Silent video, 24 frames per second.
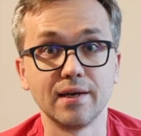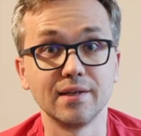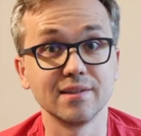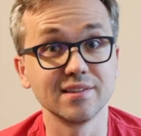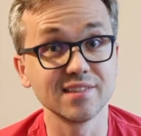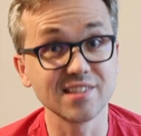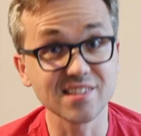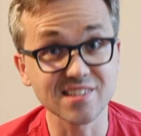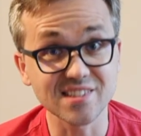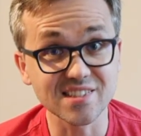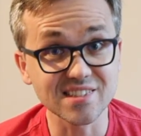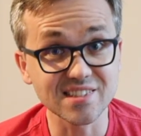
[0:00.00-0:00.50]

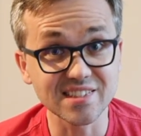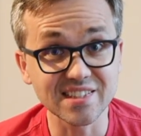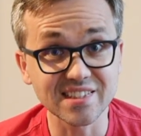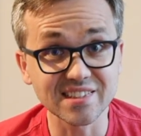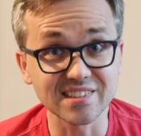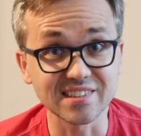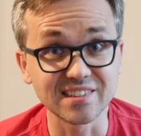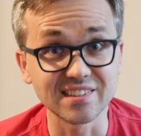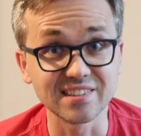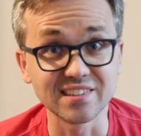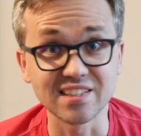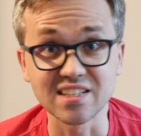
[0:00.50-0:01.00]
And this is
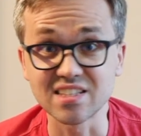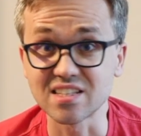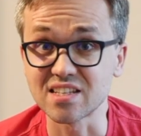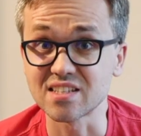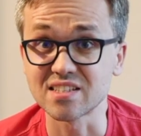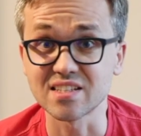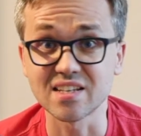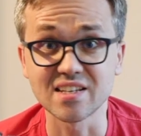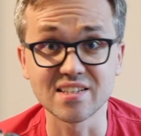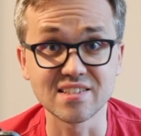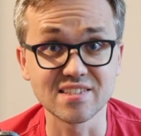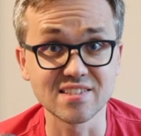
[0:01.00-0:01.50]
it. This
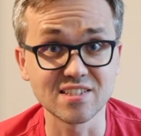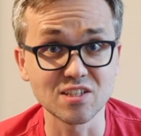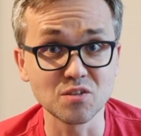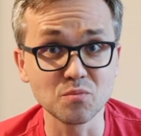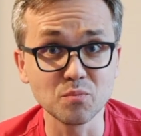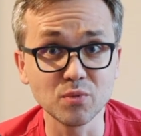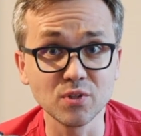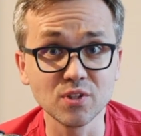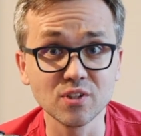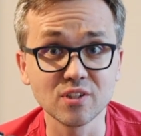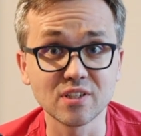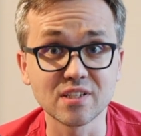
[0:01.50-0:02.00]
is as
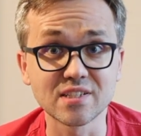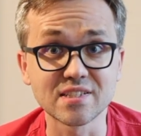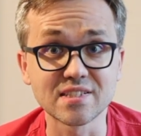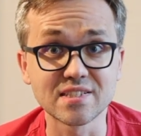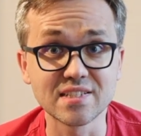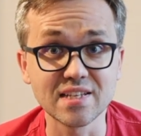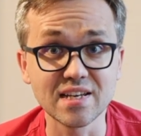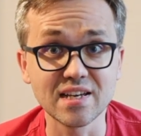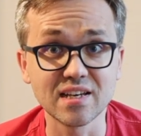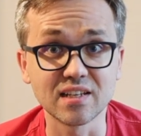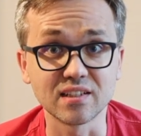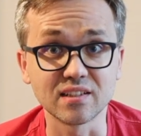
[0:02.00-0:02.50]
simple
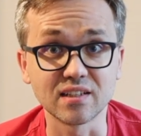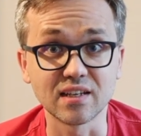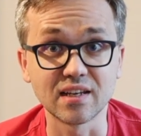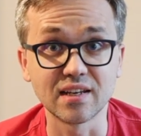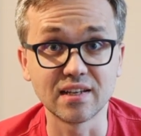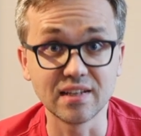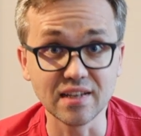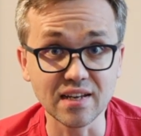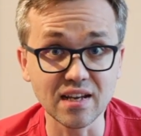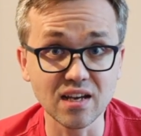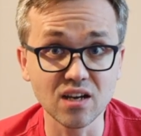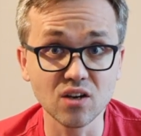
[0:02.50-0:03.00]
as that.
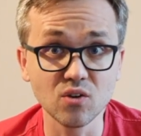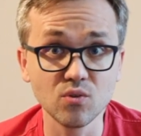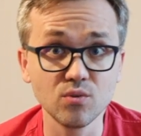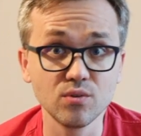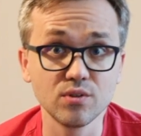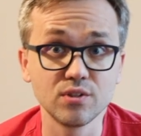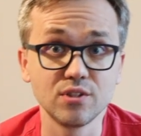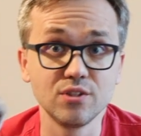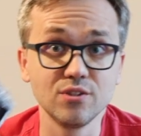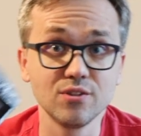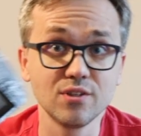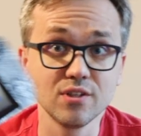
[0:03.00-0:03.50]
And
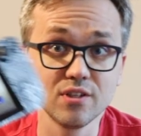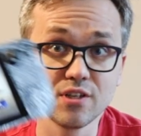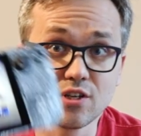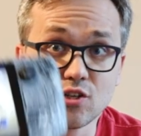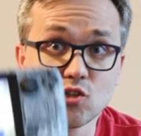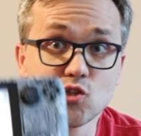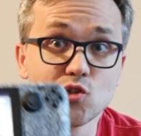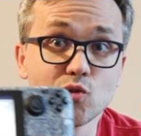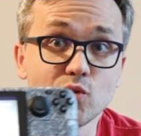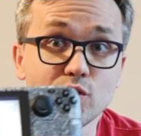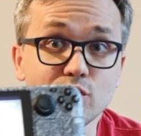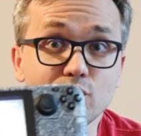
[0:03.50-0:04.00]
now you can
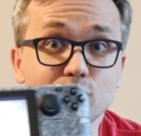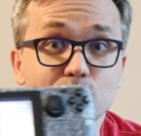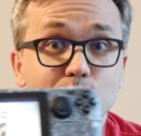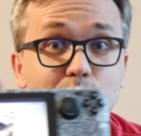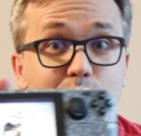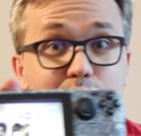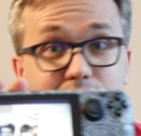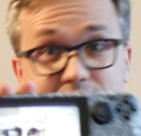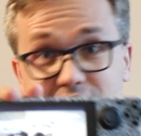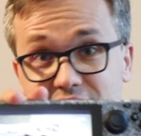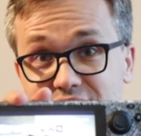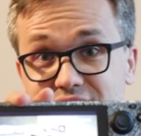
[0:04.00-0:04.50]
enjoy your
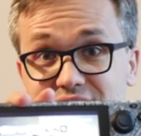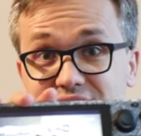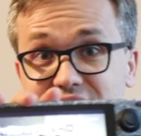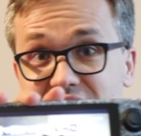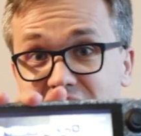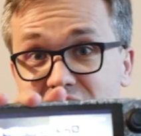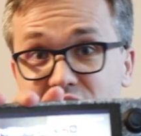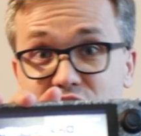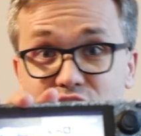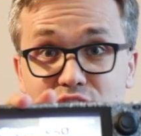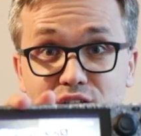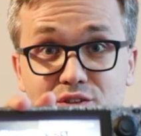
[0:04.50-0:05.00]

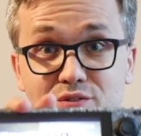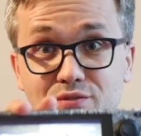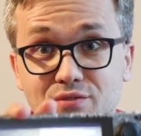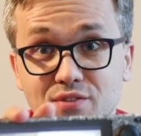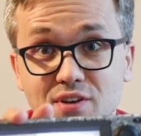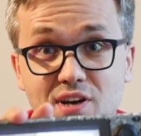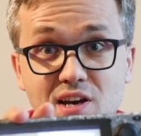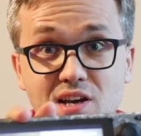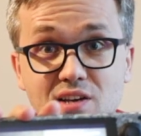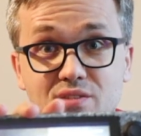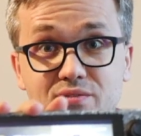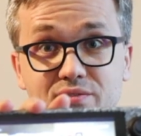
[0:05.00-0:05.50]
PlayStation
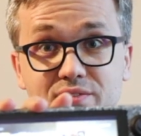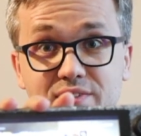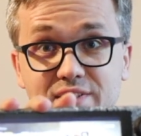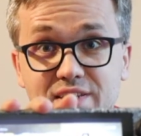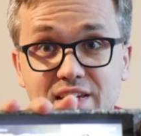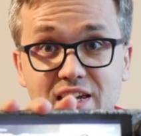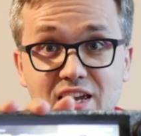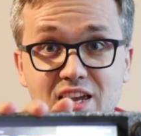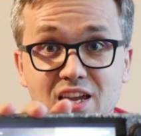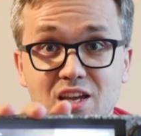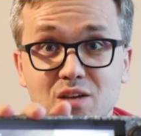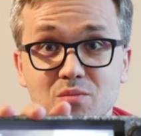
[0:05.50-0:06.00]
5
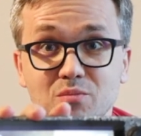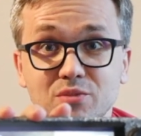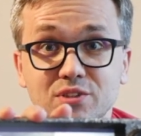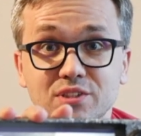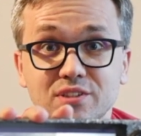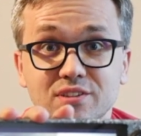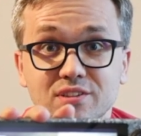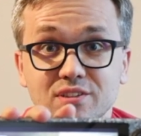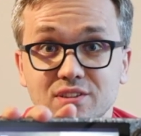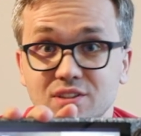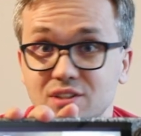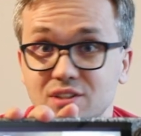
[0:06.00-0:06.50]

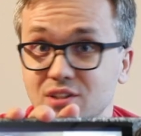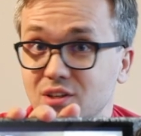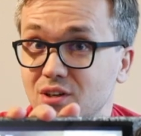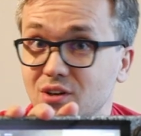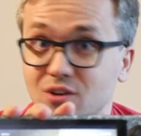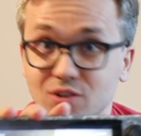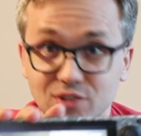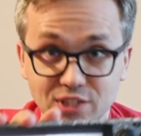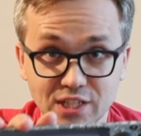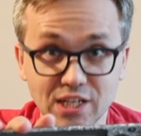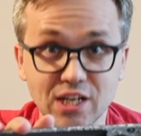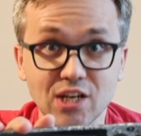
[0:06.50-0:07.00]
games
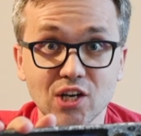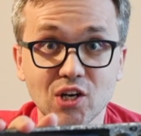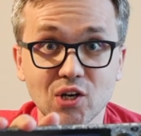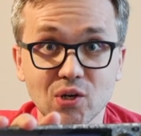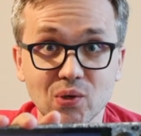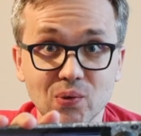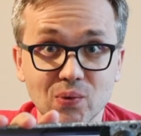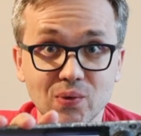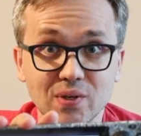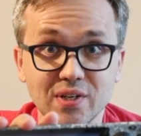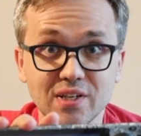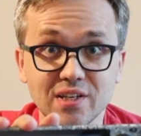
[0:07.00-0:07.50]
on the
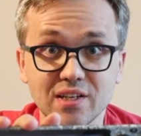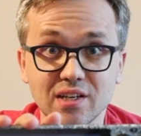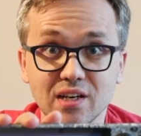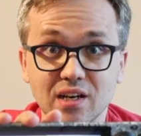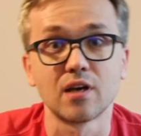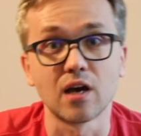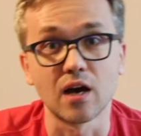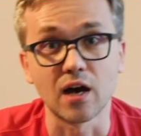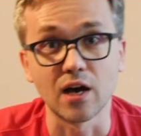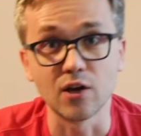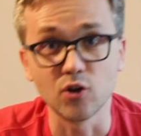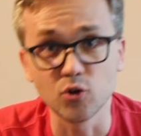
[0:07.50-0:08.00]
go.
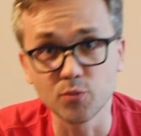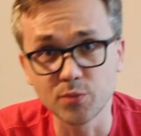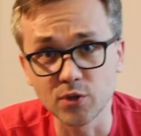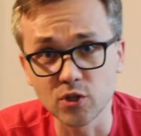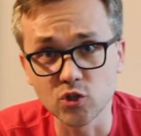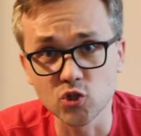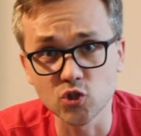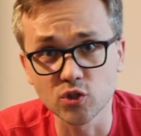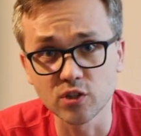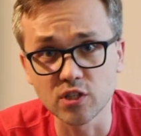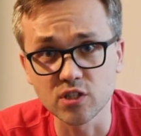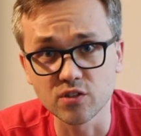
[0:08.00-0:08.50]
I hope you
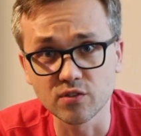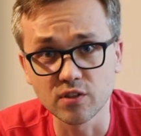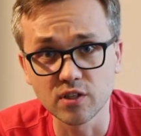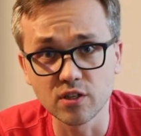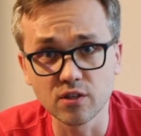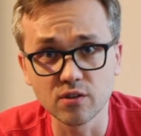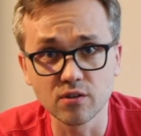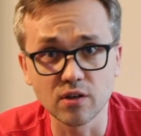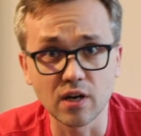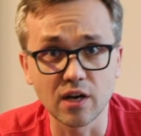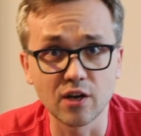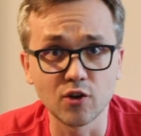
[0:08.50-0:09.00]
enjoyed this
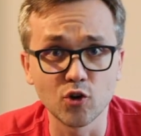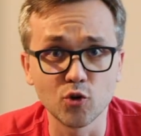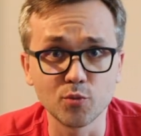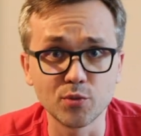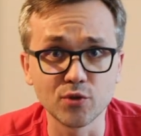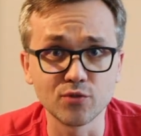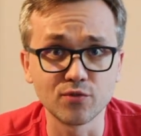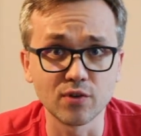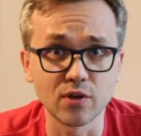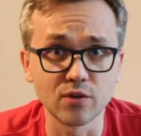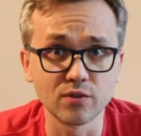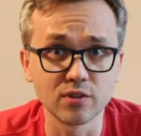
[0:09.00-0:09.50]
video. I hope
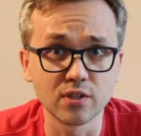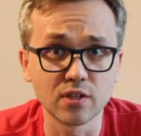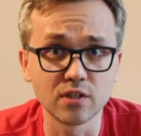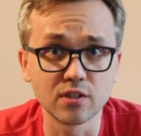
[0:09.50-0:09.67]
you found